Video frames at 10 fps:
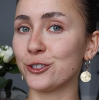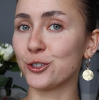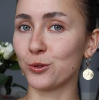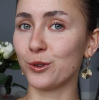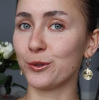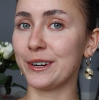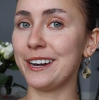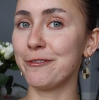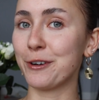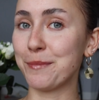
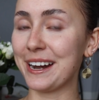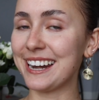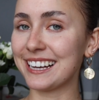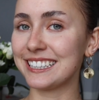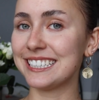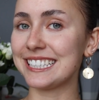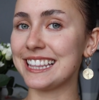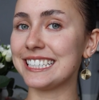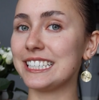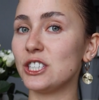jewelry for my necklace,
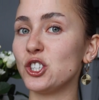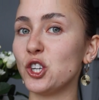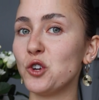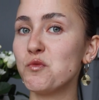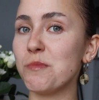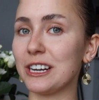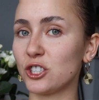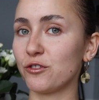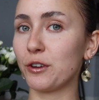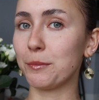and this is too
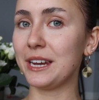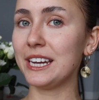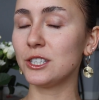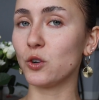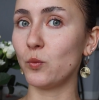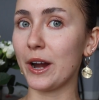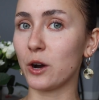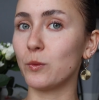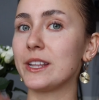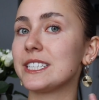much for me to
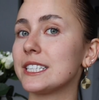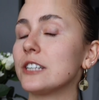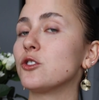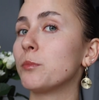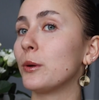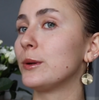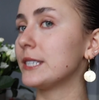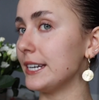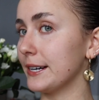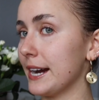wear with such
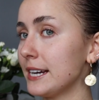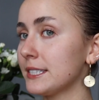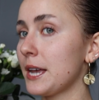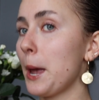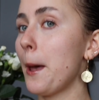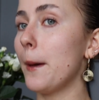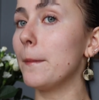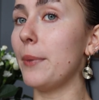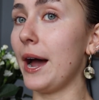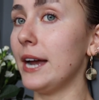bold earrings.
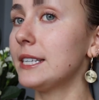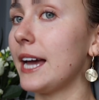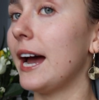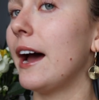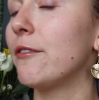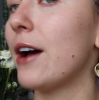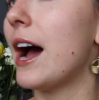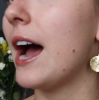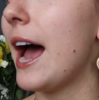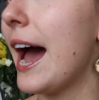But have
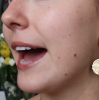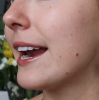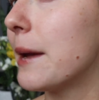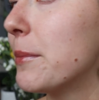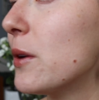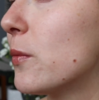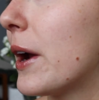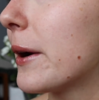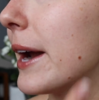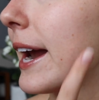had I been
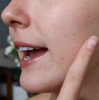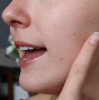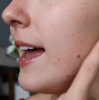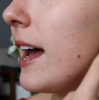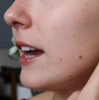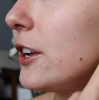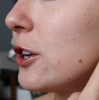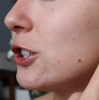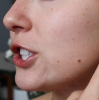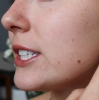wearing, you
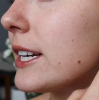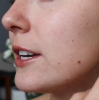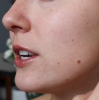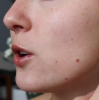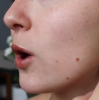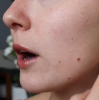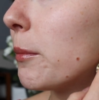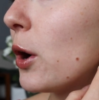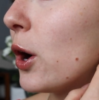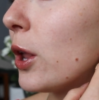know, just a
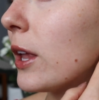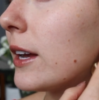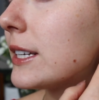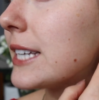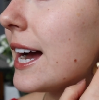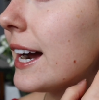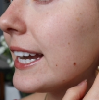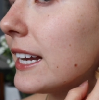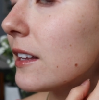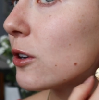normal
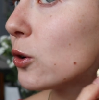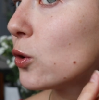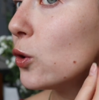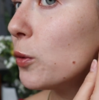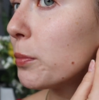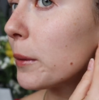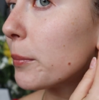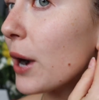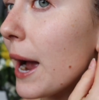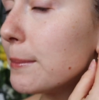tiny little hoop or
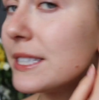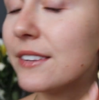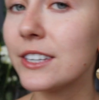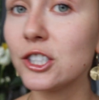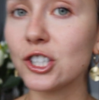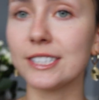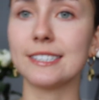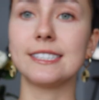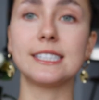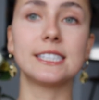perhaps even
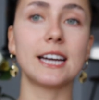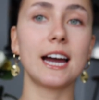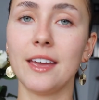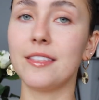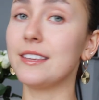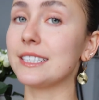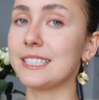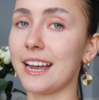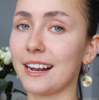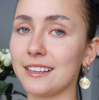just a stud,
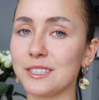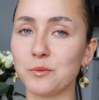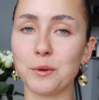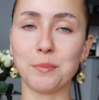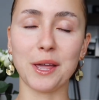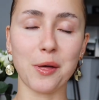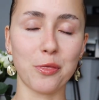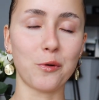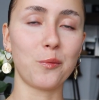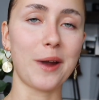this necklace would be
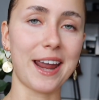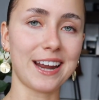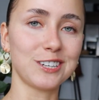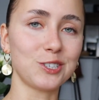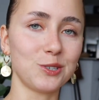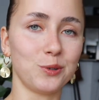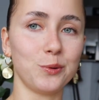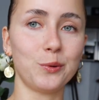the way to